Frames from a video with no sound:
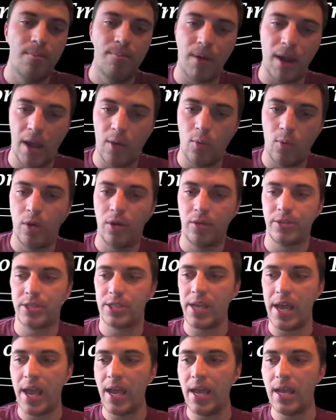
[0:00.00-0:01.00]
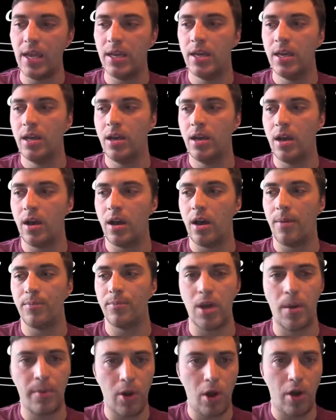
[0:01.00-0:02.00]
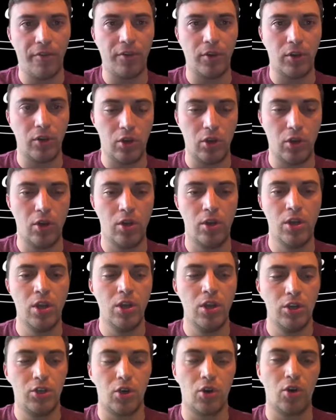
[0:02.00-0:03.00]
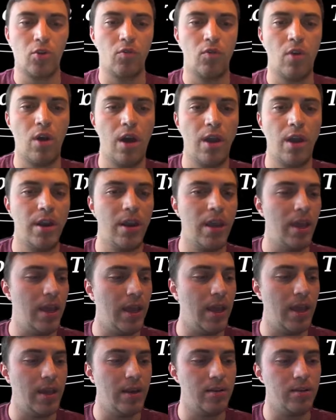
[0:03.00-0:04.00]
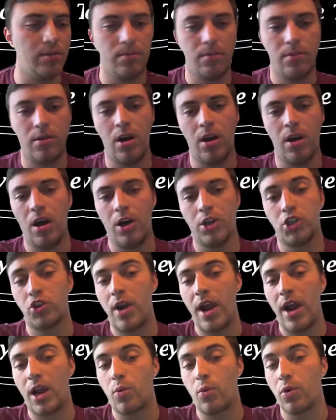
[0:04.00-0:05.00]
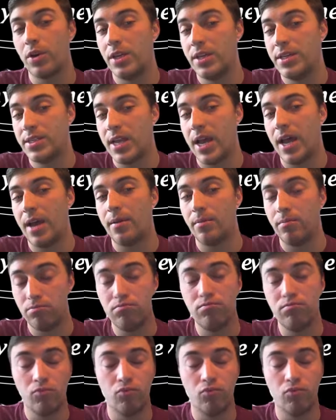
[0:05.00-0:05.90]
But I will say, coming off a good dirt run and a track where he's had